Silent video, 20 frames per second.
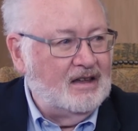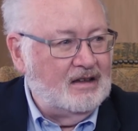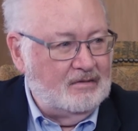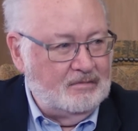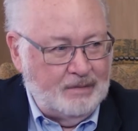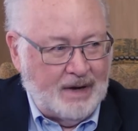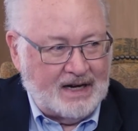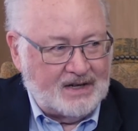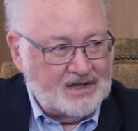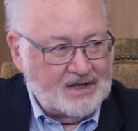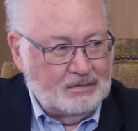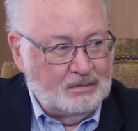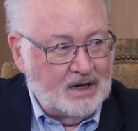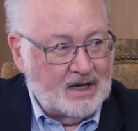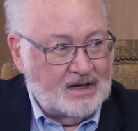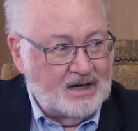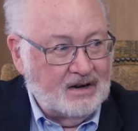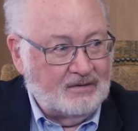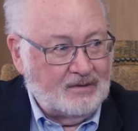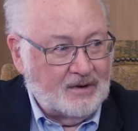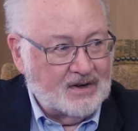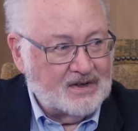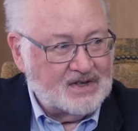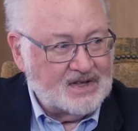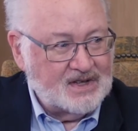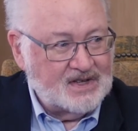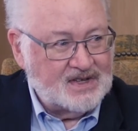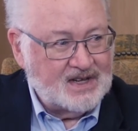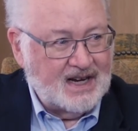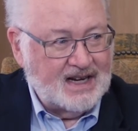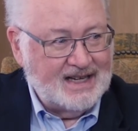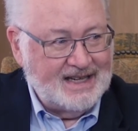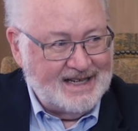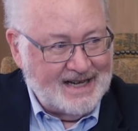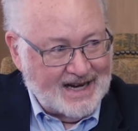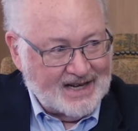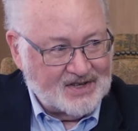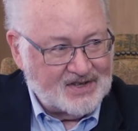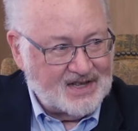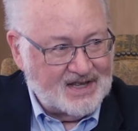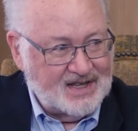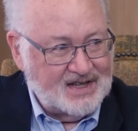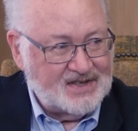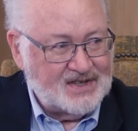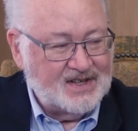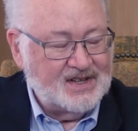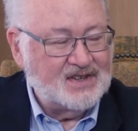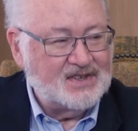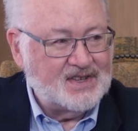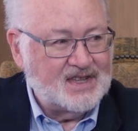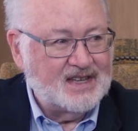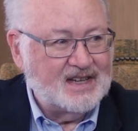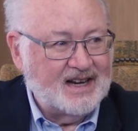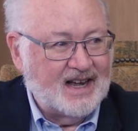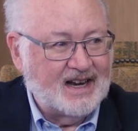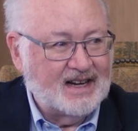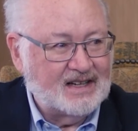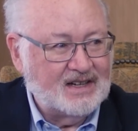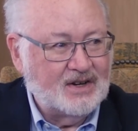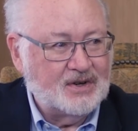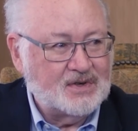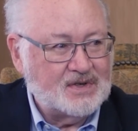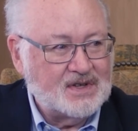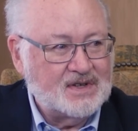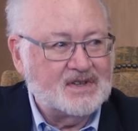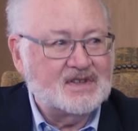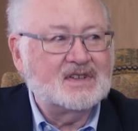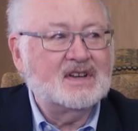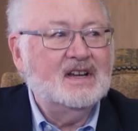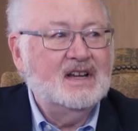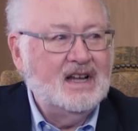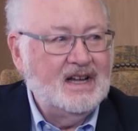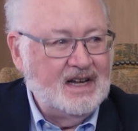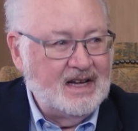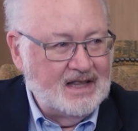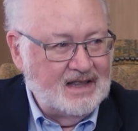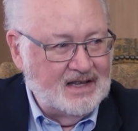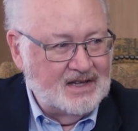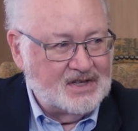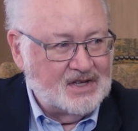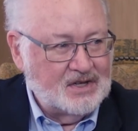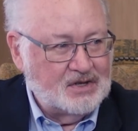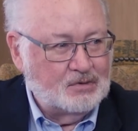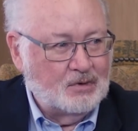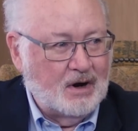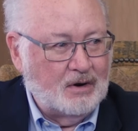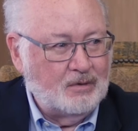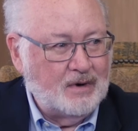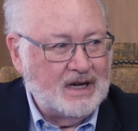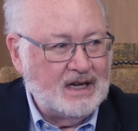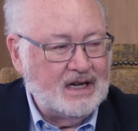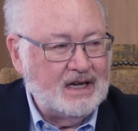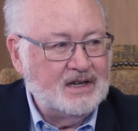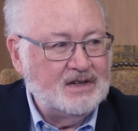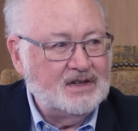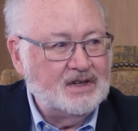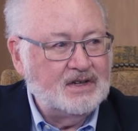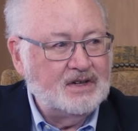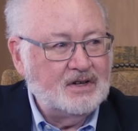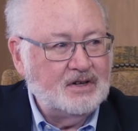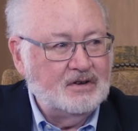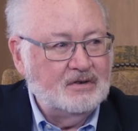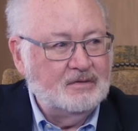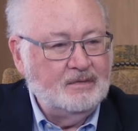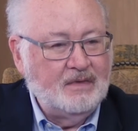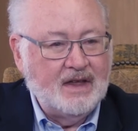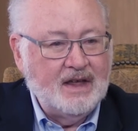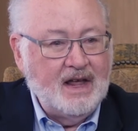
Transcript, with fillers: makes a big difference in saying, Yes, this is the diagnosis, this is what we need to do.